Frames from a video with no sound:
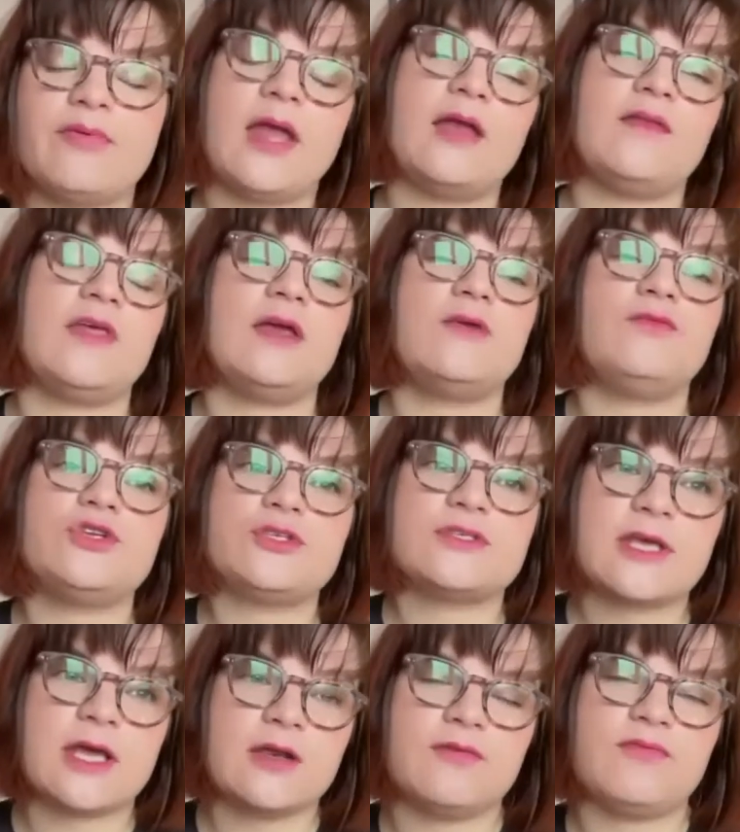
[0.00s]
And then we just
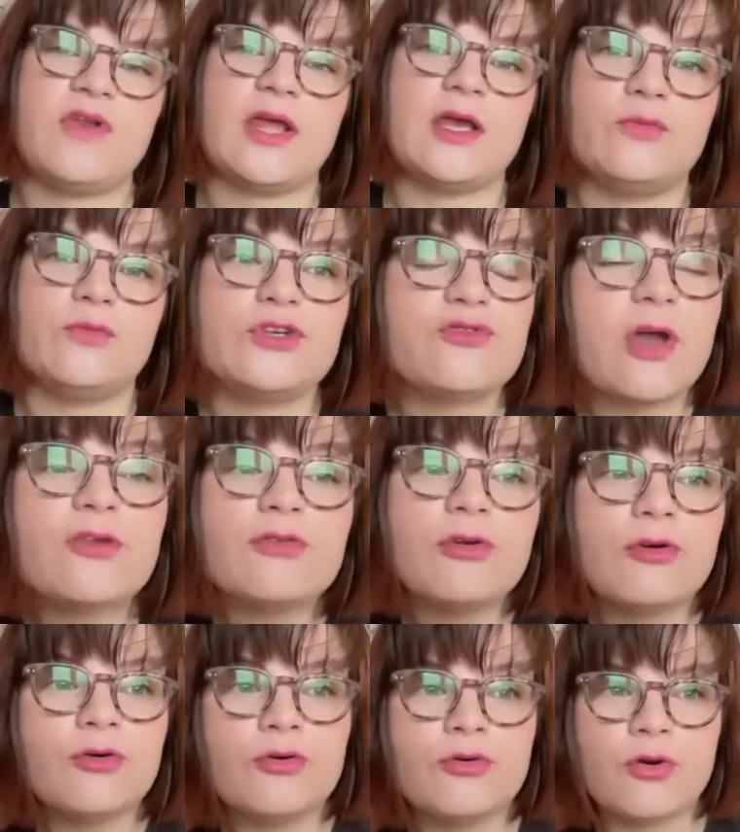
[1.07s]
kind of like, we try to
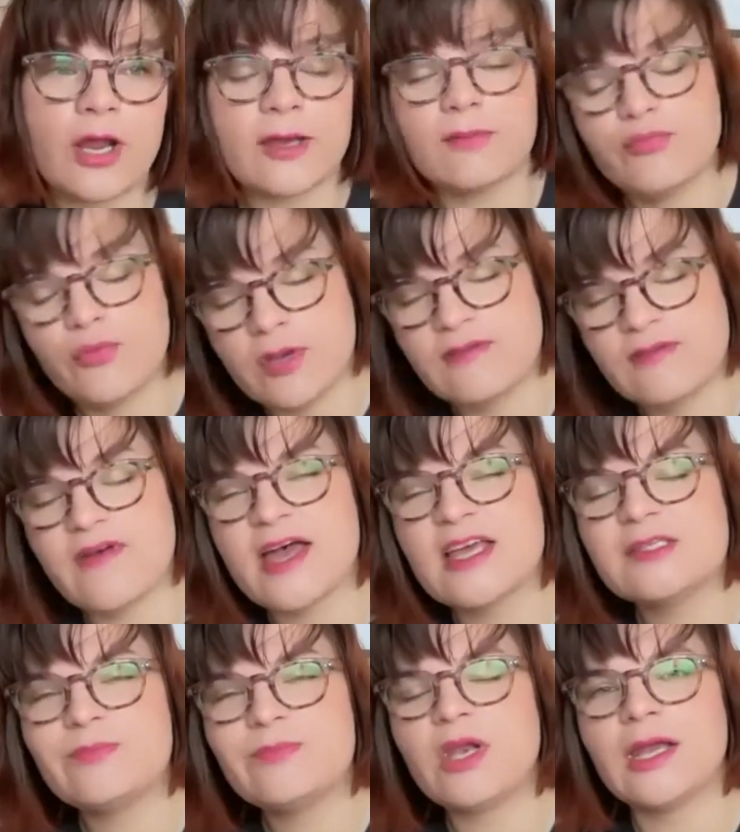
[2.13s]
go like pretty
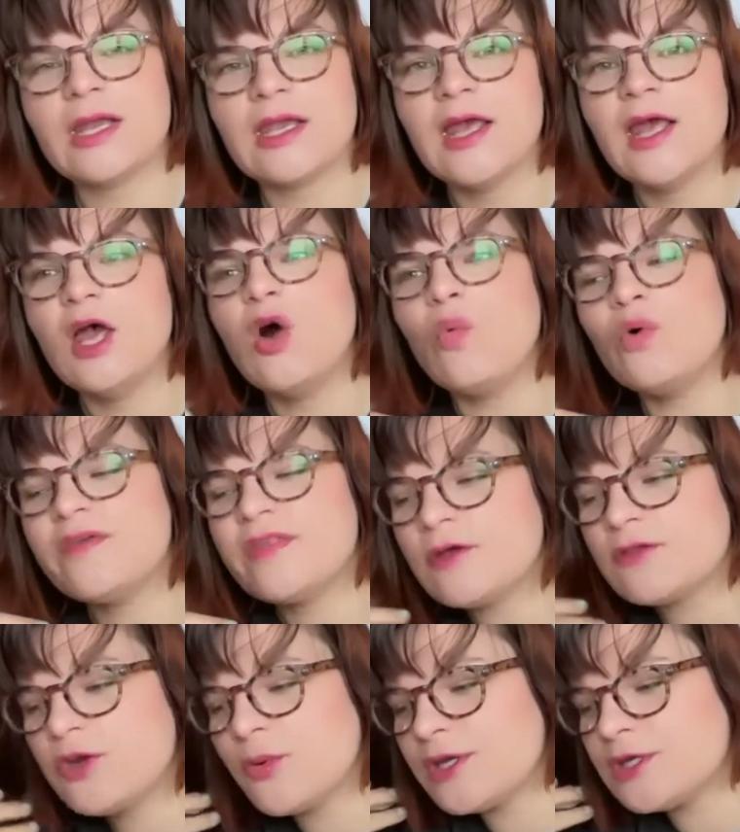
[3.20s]
fast, but like without
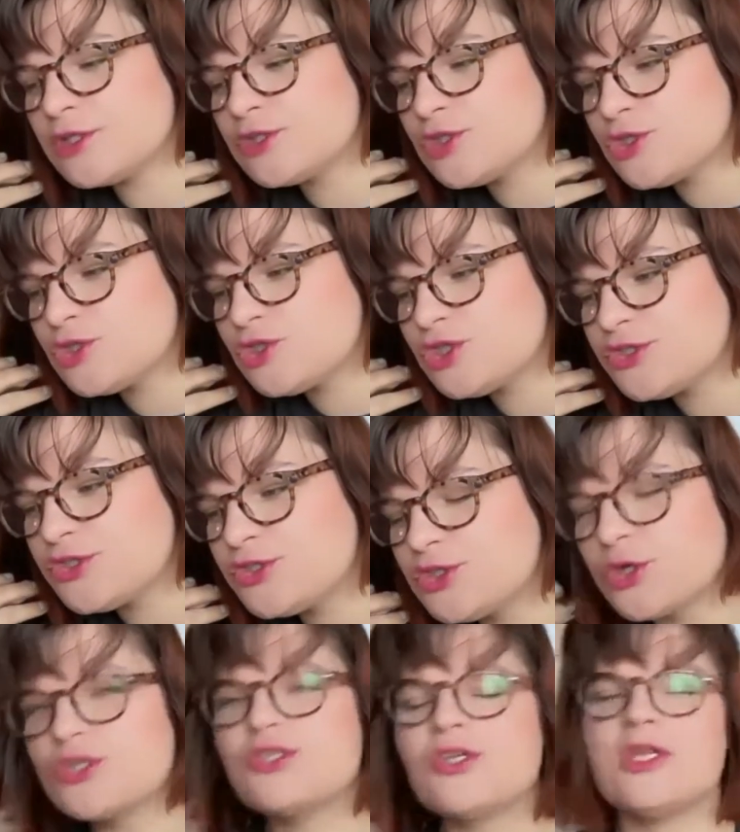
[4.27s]
going
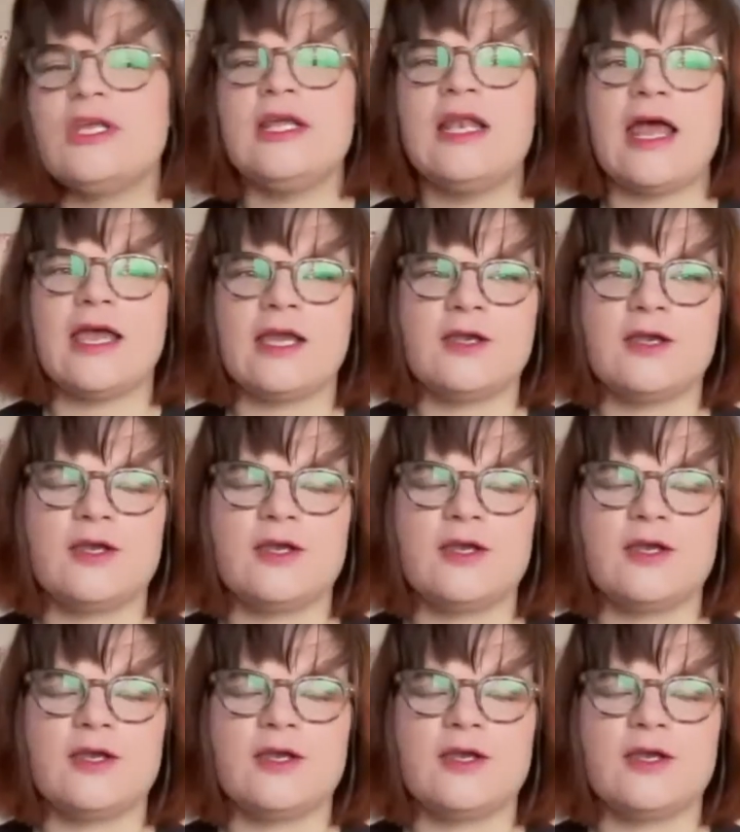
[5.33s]
totally like,